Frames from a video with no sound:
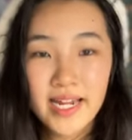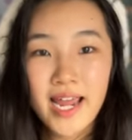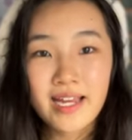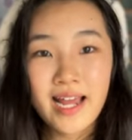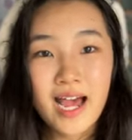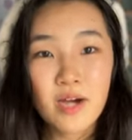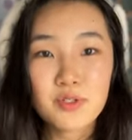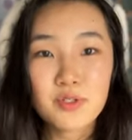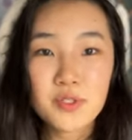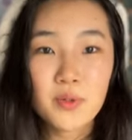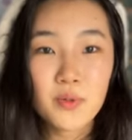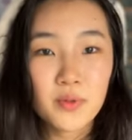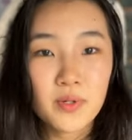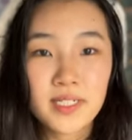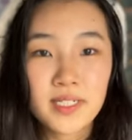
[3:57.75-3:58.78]
and how to
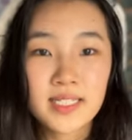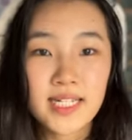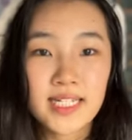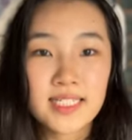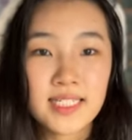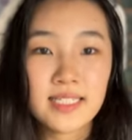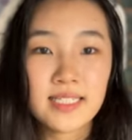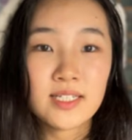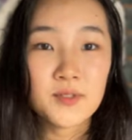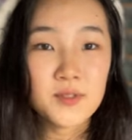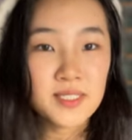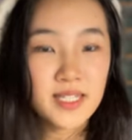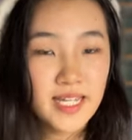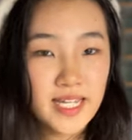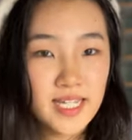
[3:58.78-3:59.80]
coordinate in those
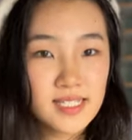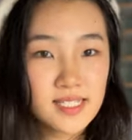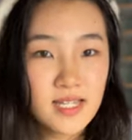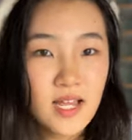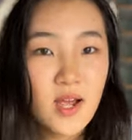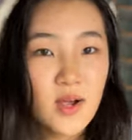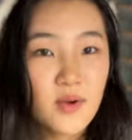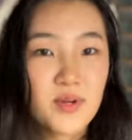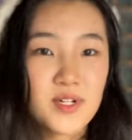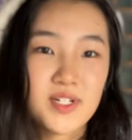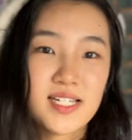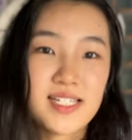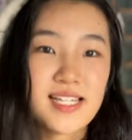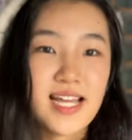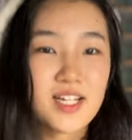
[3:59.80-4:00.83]
things, which
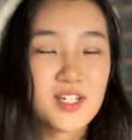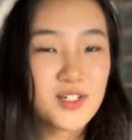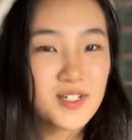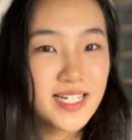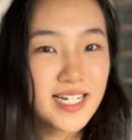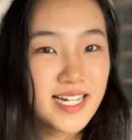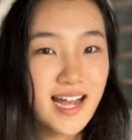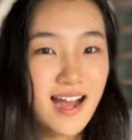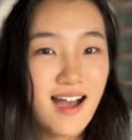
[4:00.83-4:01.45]
is actually